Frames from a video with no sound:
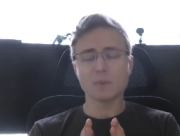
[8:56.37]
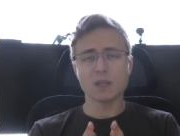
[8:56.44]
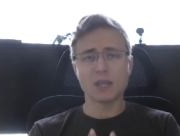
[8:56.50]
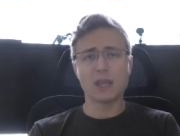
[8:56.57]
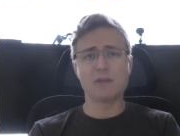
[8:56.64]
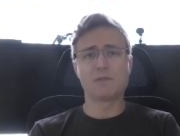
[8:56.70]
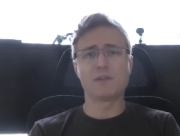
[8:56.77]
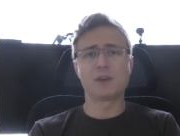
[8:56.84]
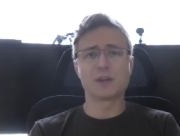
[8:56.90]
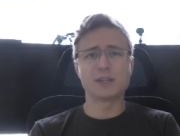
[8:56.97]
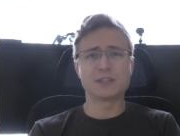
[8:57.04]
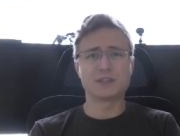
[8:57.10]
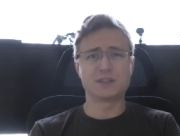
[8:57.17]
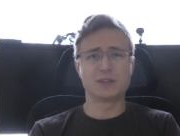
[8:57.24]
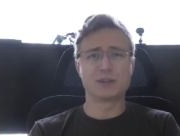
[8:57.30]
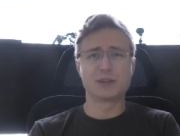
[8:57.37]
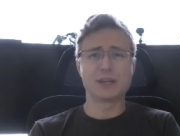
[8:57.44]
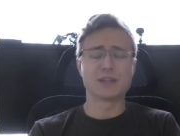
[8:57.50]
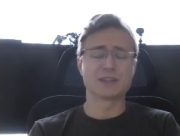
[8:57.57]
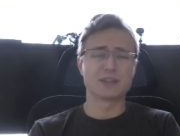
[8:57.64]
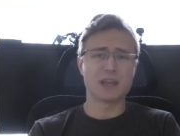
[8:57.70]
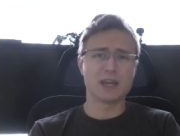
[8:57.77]
a very
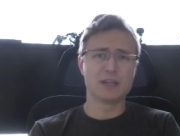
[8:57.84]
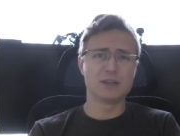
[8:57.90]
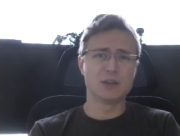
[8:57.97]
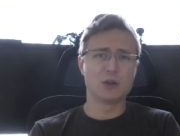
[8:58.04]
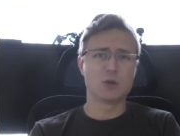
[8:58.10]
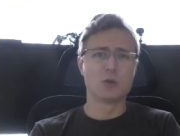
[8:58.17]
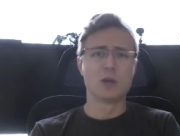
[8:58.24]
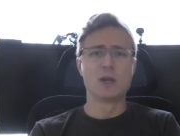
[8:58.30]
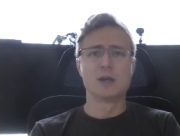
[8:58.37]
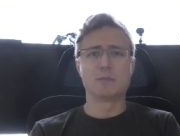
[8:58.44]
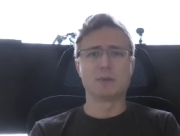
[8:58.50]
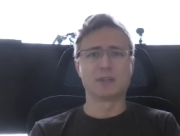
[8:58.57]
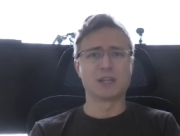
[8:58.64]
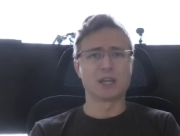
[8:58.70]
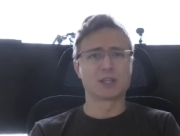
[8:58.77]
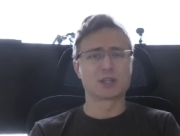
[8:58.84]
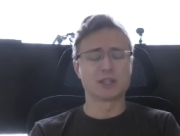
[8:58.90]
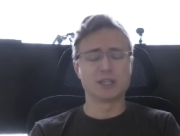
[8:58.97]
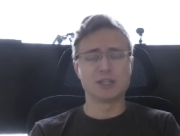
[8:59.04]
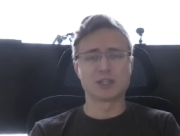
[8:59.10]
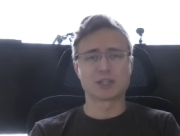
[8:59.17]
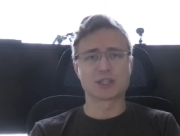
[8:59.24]
serious endo,
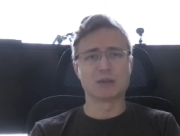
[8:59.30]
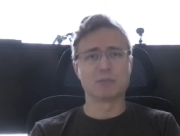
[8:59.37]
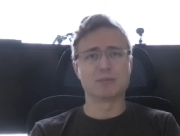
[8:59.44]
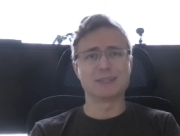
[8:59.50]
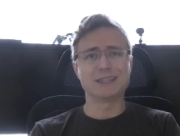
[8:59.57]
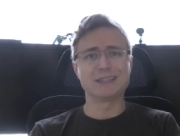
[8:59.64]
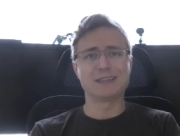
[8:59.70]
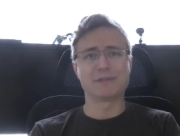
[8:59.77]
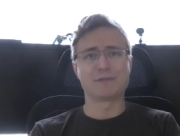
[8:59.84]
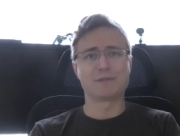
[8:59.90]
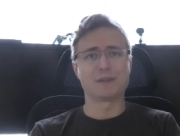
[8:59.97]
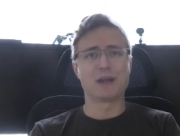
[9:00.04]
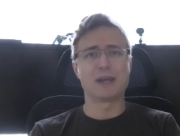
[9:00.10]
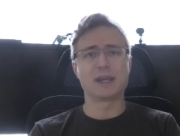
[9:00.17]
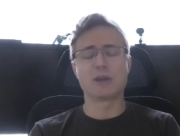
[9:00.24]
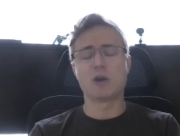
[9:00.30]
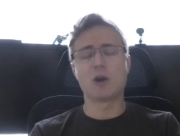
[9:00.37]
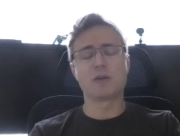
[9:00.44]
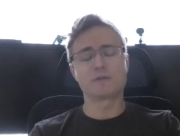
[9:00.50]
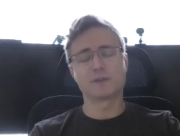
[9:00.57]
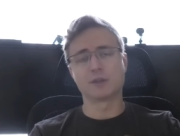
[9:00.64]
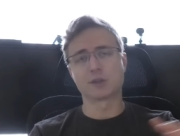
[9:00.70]
potentially just completely flying
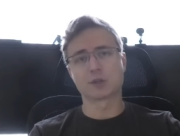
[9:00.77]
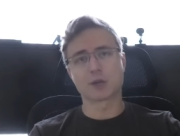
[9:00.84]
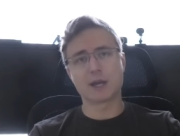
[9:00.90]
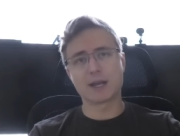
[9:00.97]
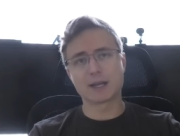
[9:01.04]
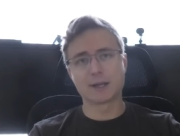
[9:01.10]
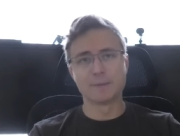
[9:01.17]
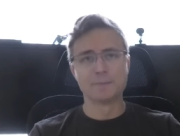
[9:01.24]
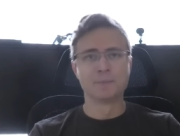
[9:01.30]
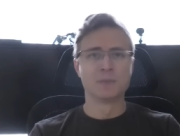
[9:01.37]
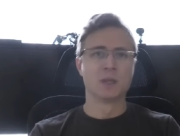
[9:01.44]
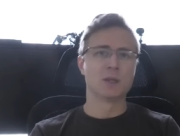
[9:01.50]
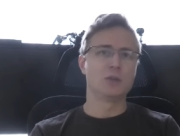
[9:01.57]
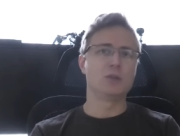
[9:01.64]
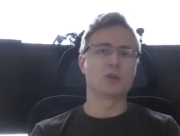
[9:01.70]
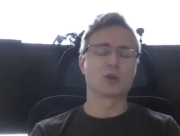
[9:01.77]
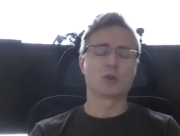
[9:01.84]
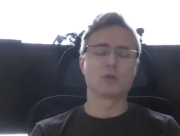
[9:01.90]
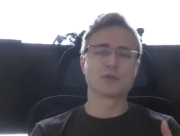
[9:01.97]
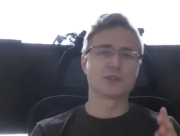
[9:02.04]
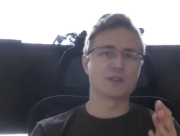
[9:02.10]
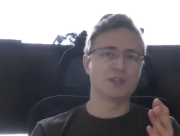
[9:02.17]
off the track. You could
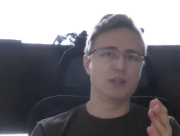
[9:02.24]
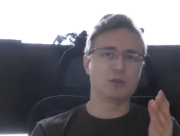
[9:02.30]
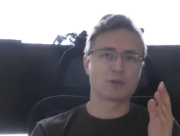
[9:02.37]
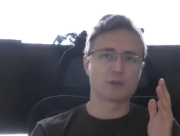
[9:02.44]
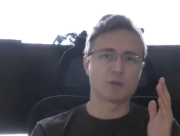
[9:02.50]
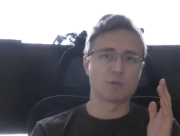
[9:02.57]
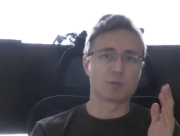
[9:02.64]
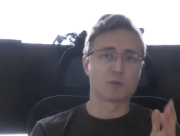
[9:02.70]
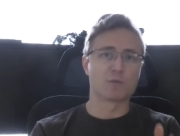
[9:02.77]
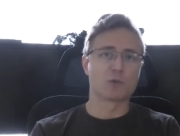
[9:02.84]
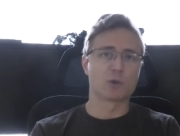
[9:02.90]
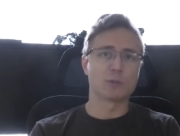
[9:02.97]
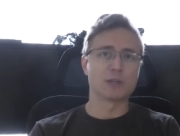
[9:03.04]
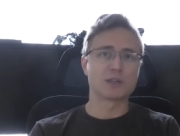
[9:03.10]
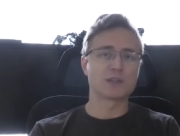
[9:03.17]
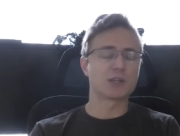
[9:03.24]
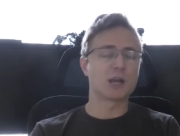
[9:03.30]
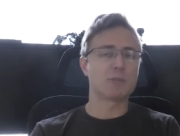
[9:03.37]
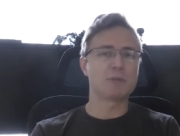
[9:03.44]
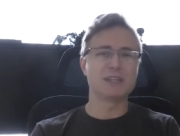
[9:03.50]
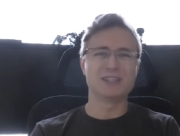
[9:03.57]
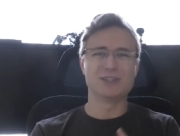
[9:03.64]
also see yourself performing
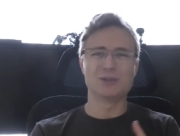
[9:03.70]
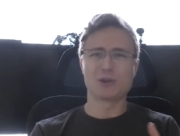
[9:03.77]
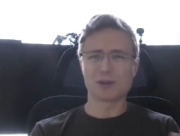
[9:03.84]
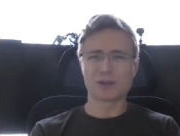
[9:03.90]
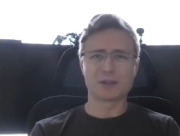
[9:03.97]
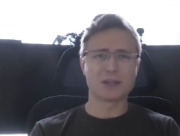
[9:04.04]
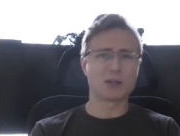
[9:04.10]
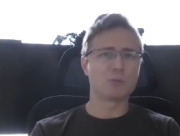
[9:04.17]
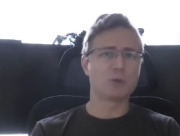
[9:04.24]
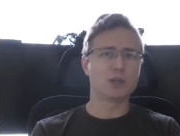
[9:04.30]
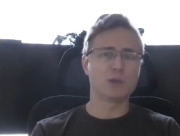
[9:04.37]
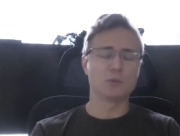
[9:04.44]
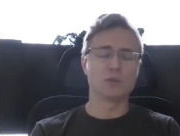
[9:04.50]
stoppies, not unlike what you